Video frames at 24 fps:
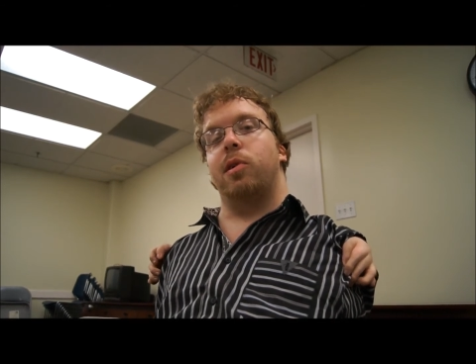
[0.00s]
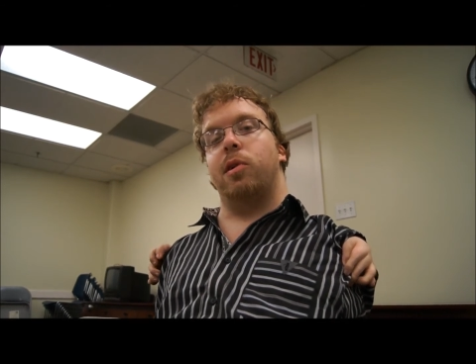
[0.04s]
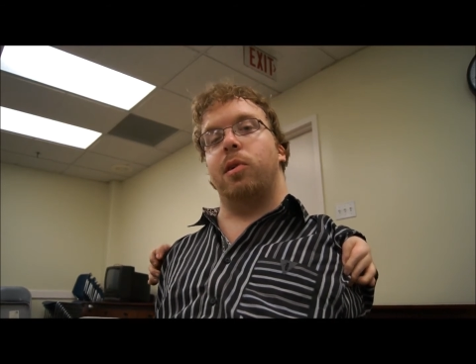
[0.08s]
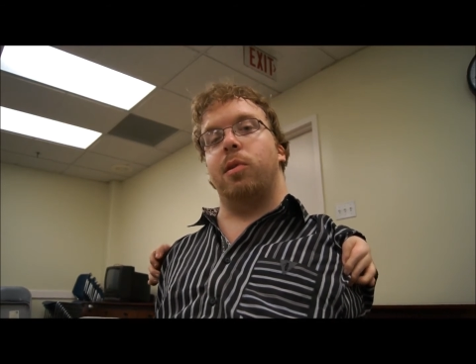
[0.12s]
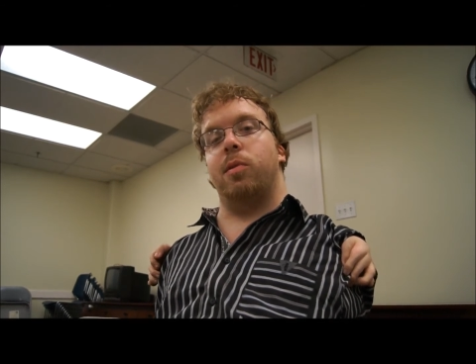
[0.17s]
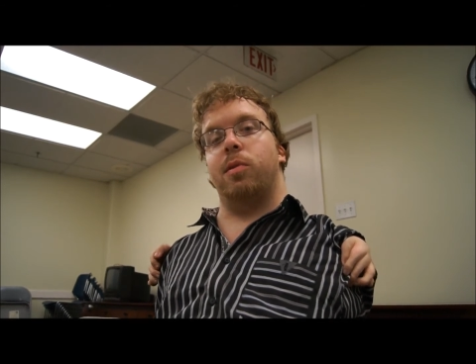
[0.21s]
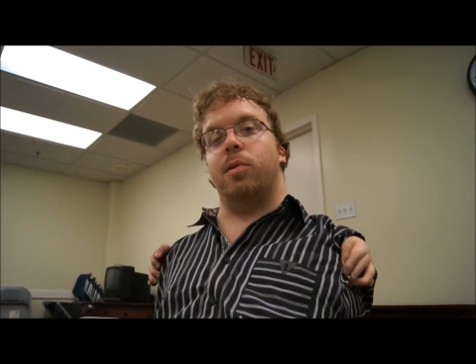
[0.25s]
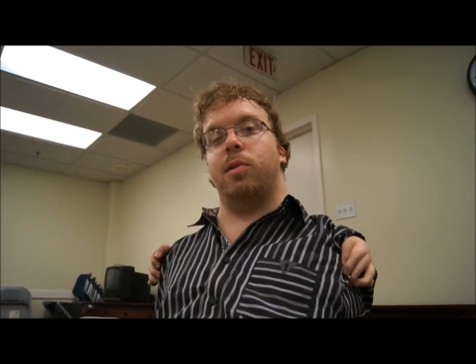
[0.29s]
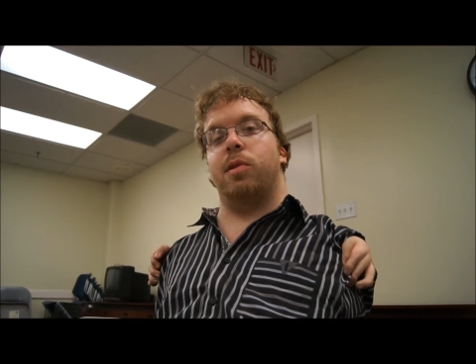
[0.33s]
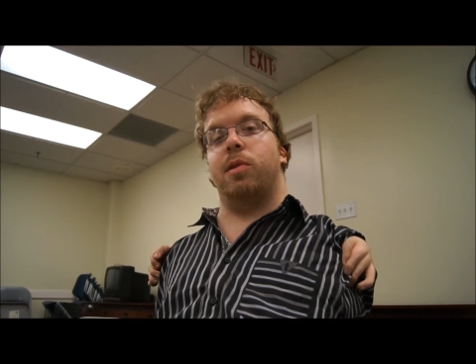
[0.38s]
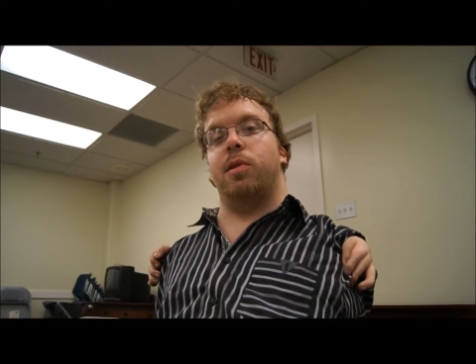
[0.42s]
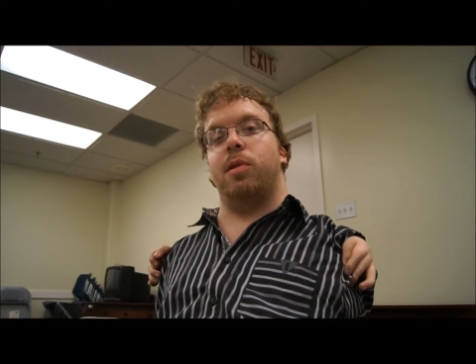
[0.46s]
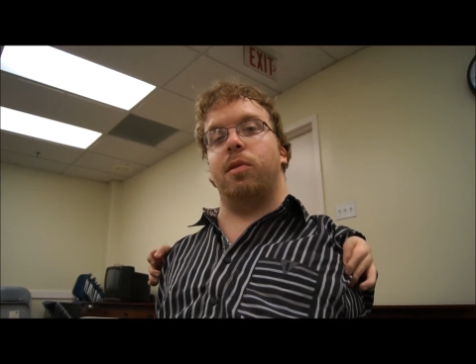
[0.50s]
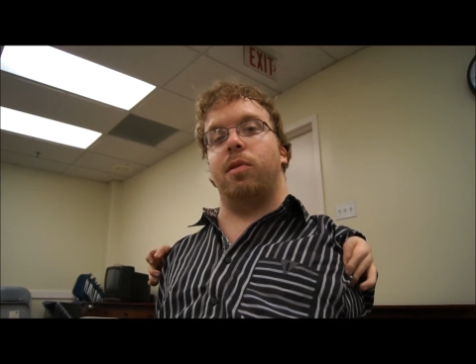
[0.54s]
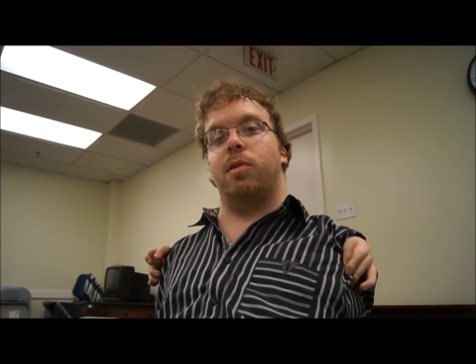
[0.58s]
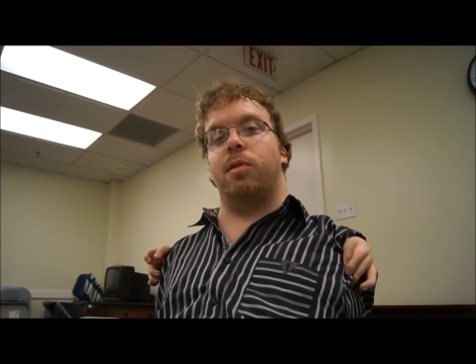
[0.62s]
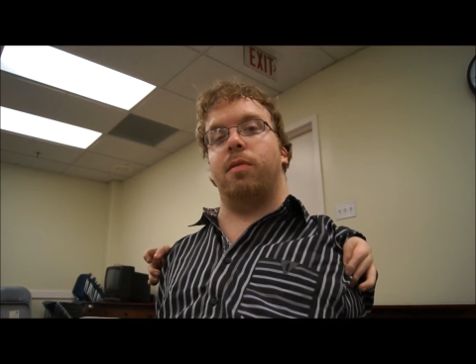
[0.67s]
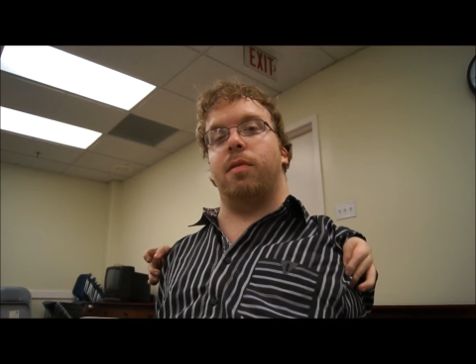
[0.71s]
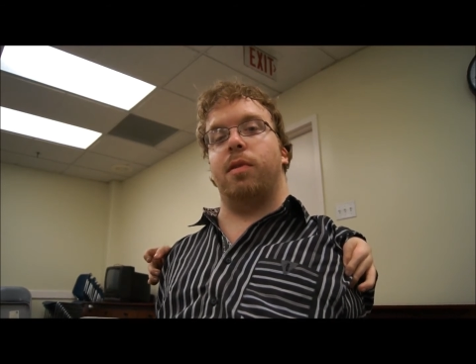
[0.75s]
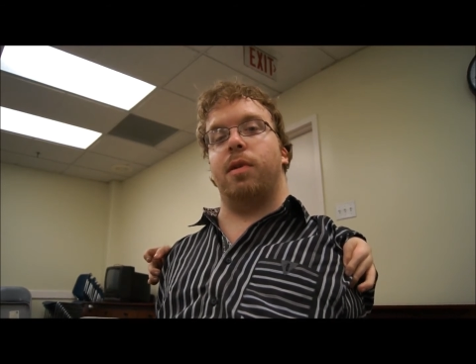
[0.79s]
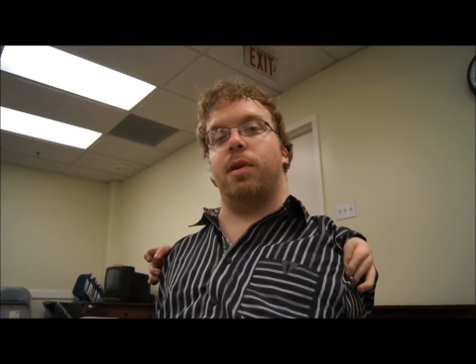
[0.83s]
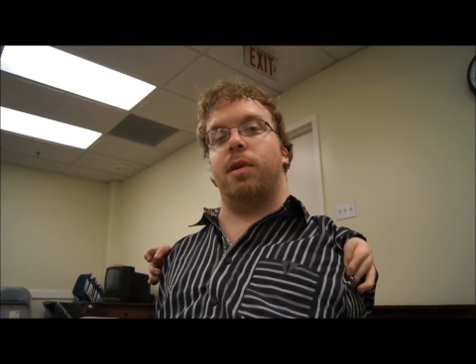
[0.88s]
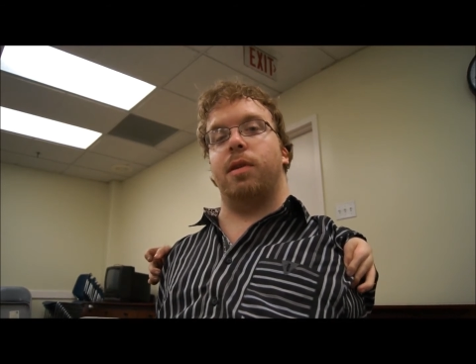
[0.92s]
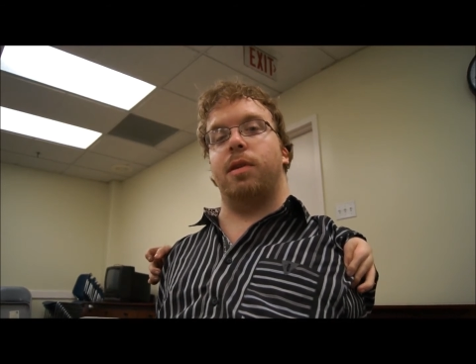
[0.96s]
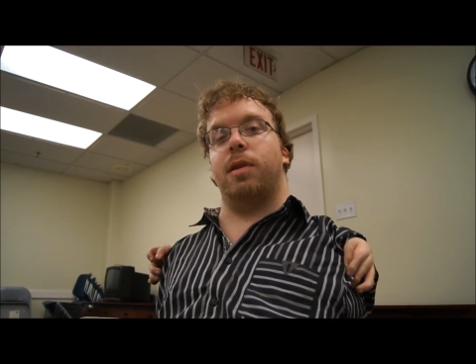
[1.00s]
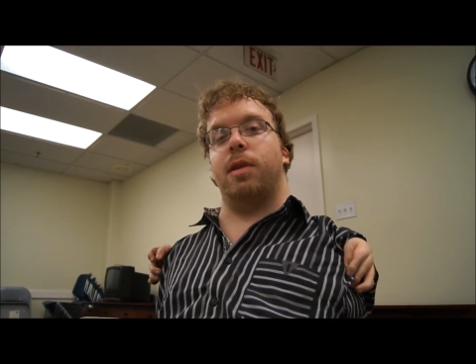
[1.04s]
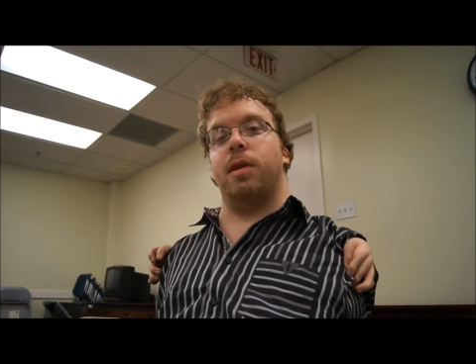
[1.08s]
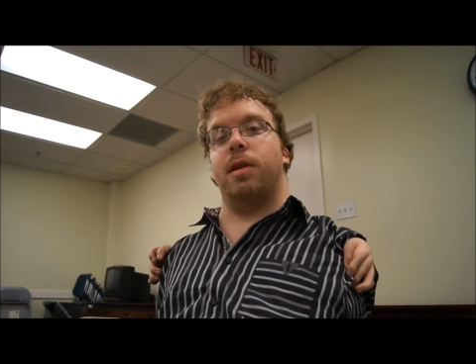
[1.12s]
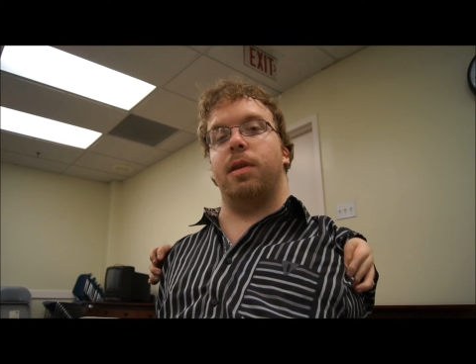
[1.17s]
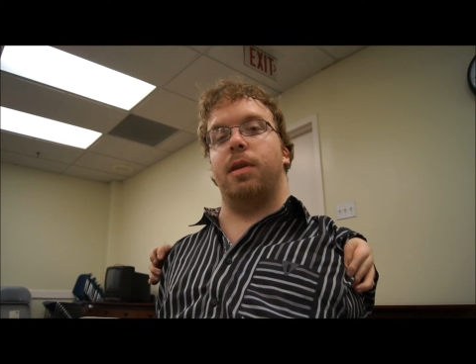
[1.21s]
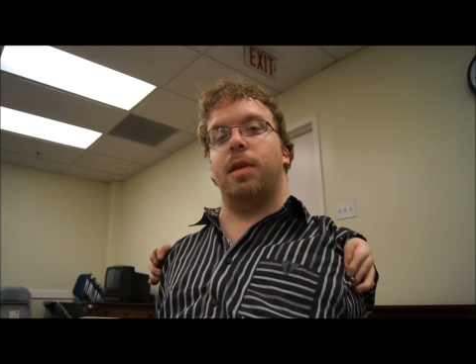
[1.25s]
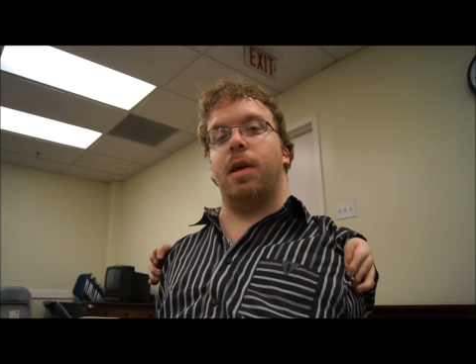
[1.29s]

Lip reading: who was at the University of